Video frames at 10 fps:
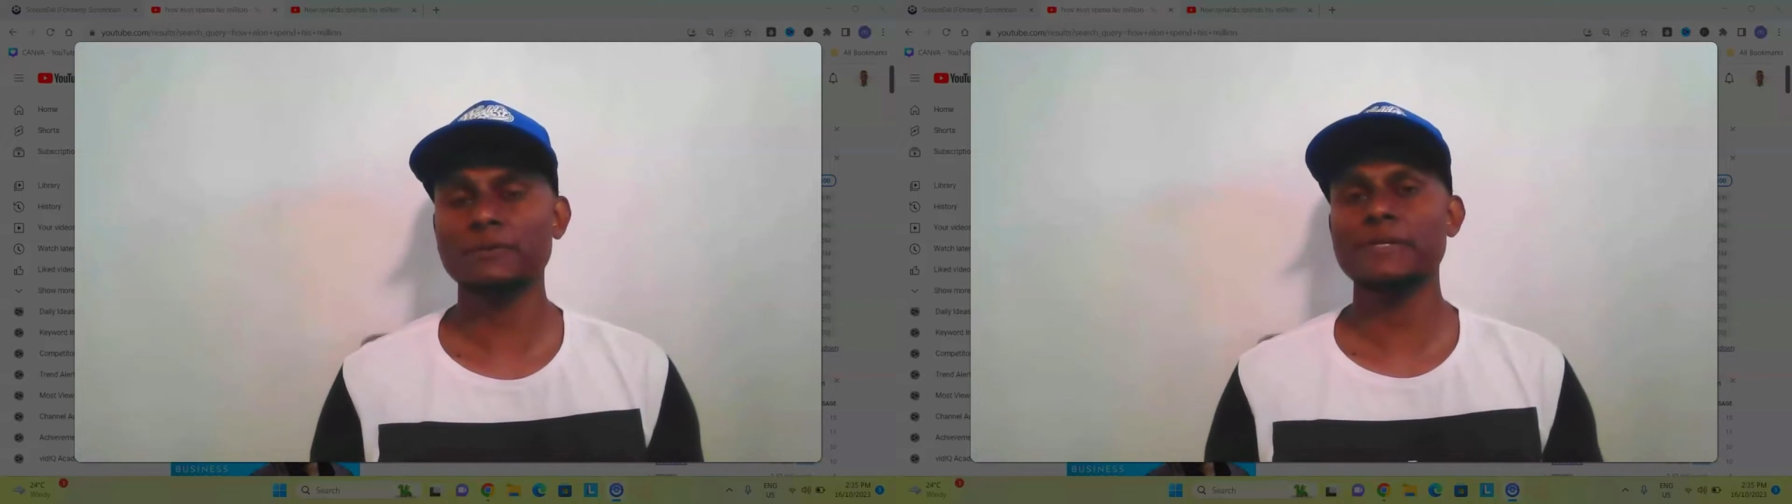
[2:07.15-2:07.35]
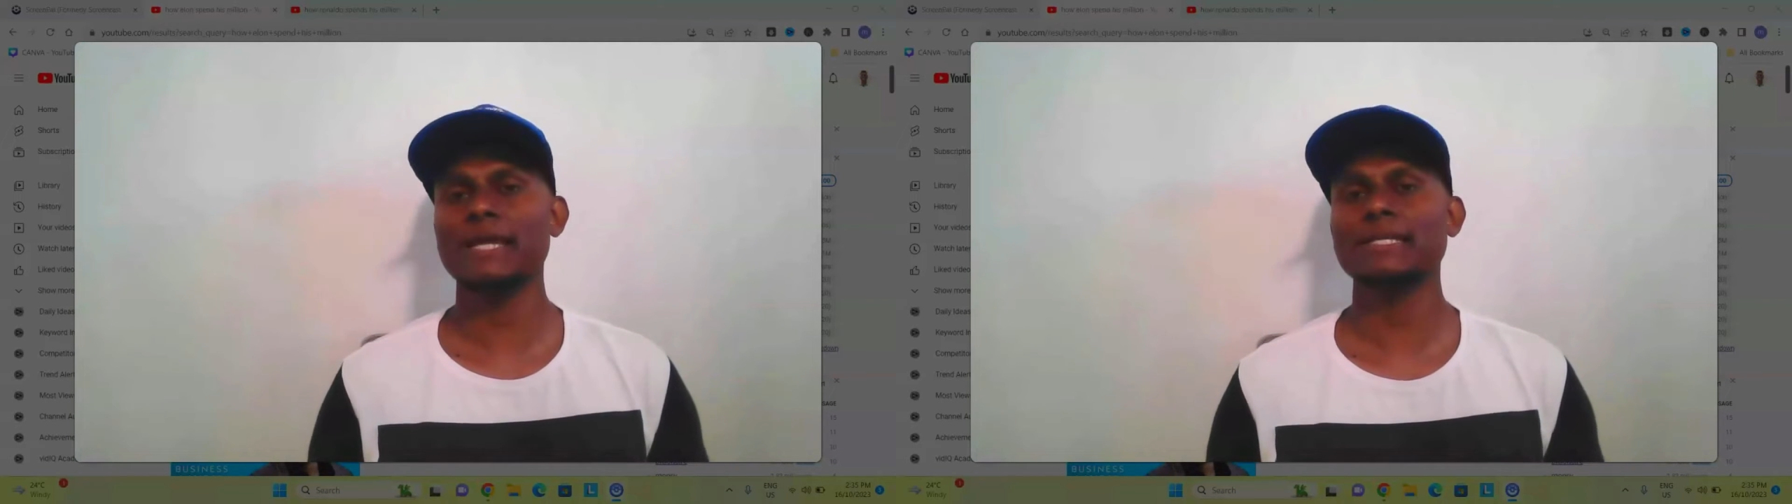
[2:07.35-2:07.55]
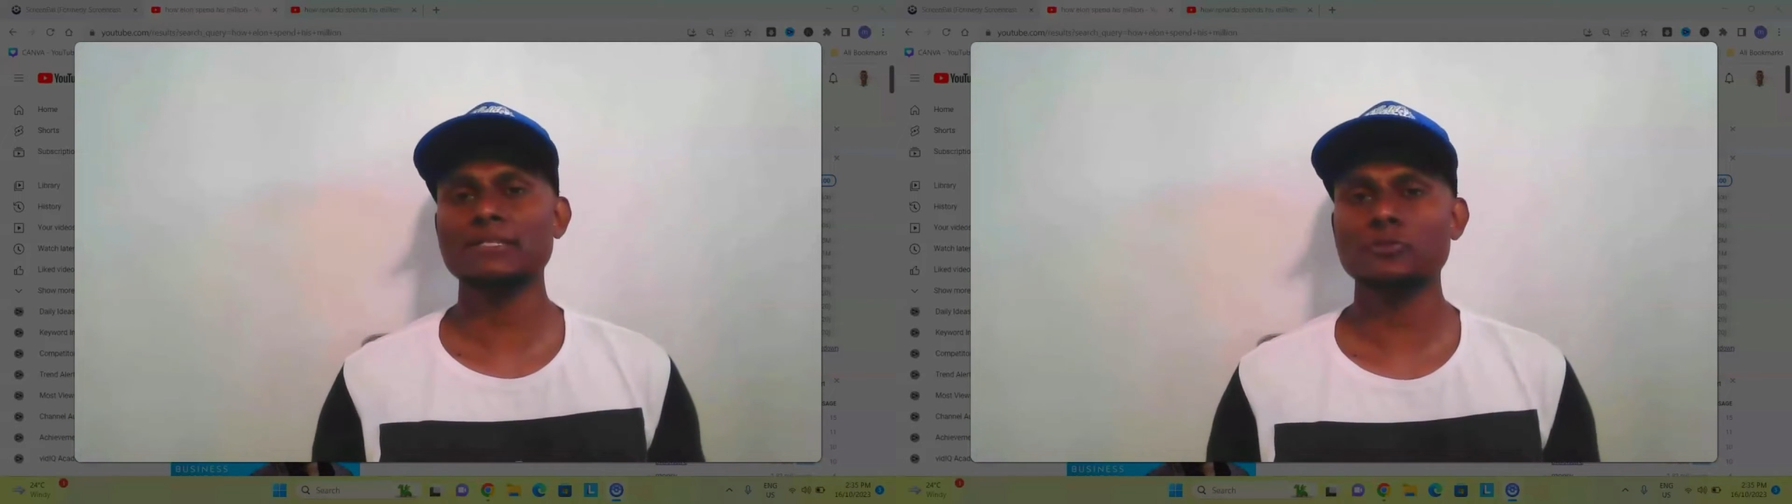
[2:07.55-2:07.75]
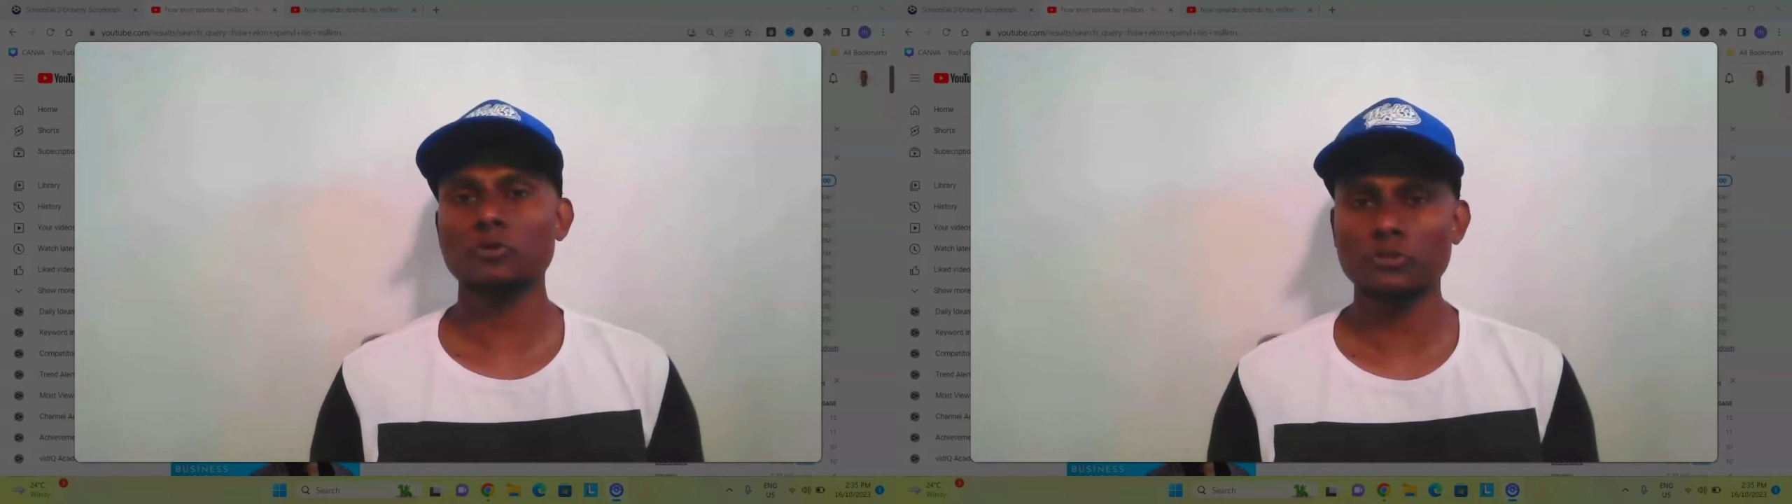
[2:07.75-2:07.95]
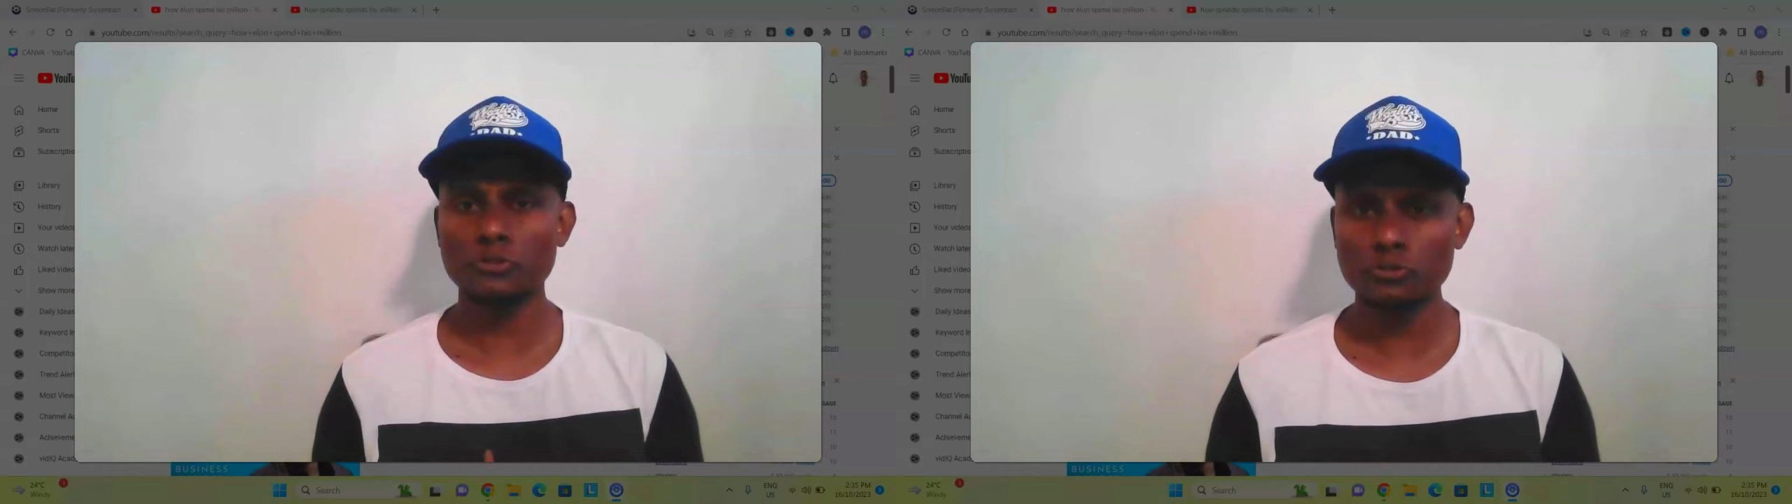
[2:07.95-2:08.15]
creators
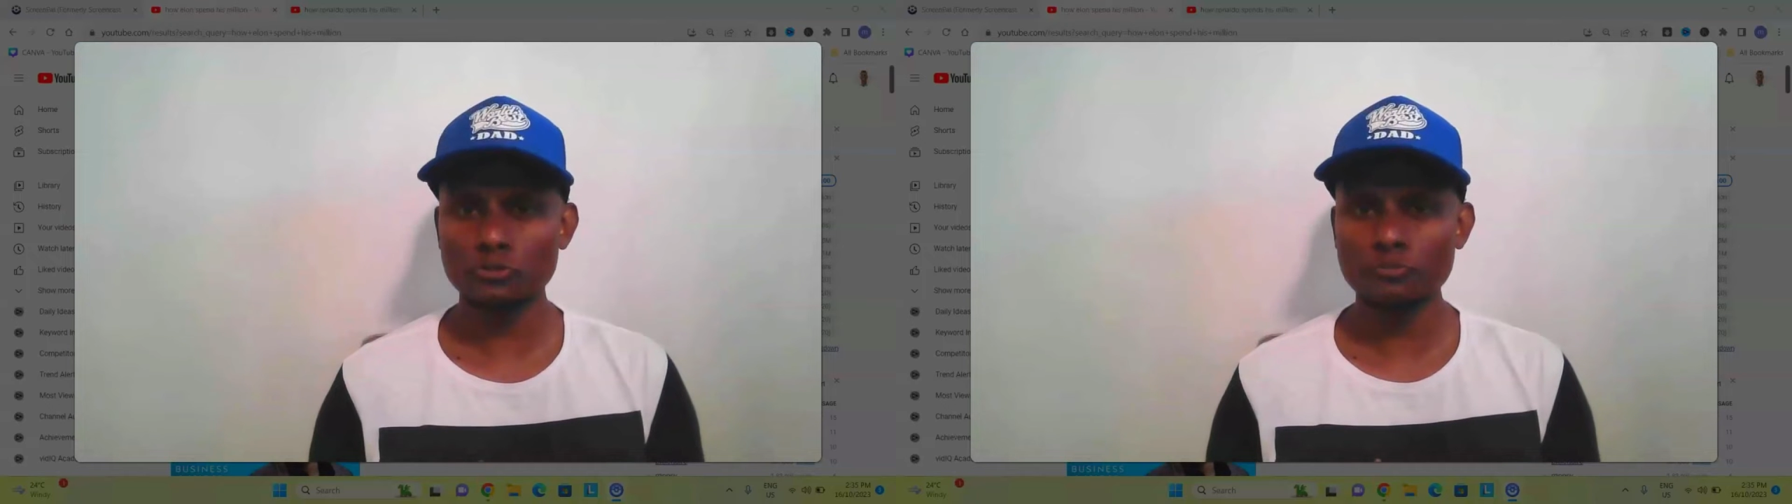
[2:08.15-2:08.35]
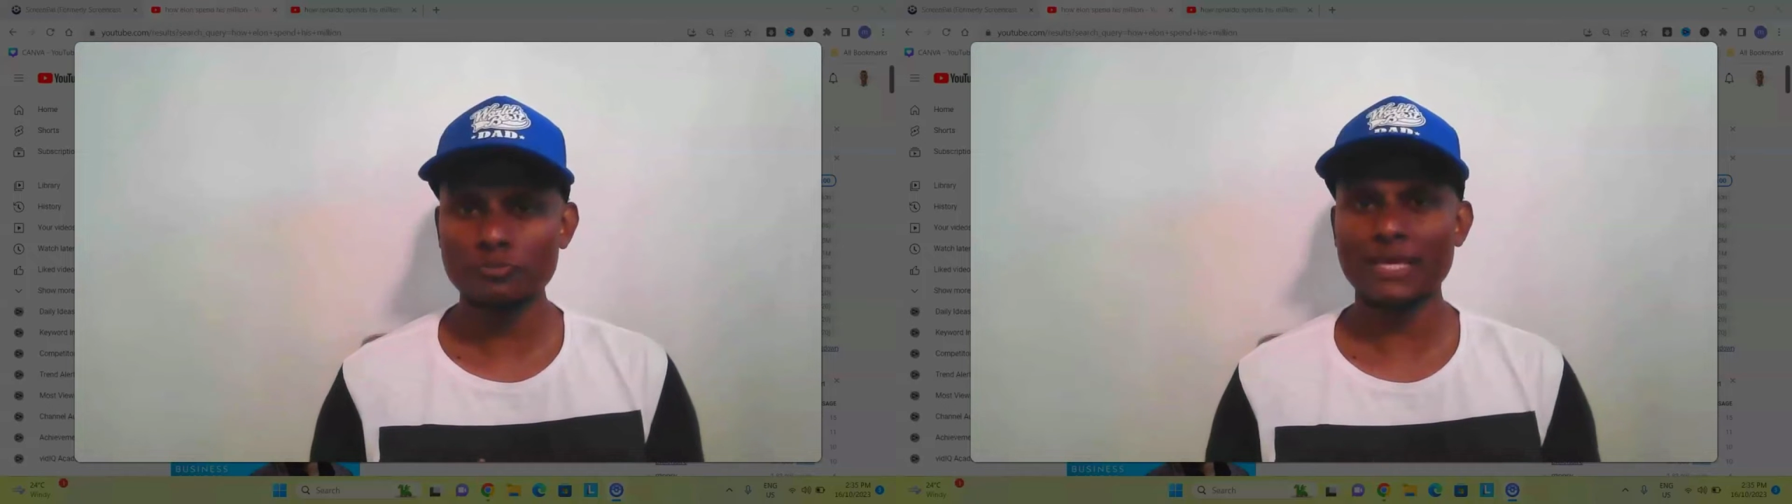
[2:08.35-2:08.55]
on YouTube,